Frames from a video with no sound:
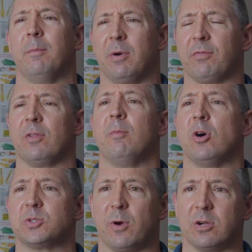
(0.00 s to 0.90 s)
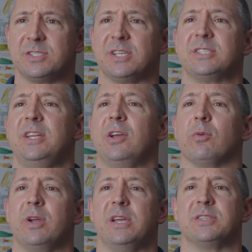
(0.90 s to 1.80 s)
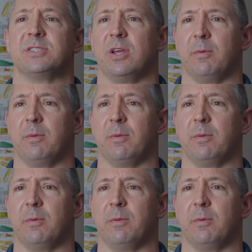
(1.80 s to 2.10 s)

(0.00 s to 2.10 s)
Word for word: but for the most part, 60 degrees is going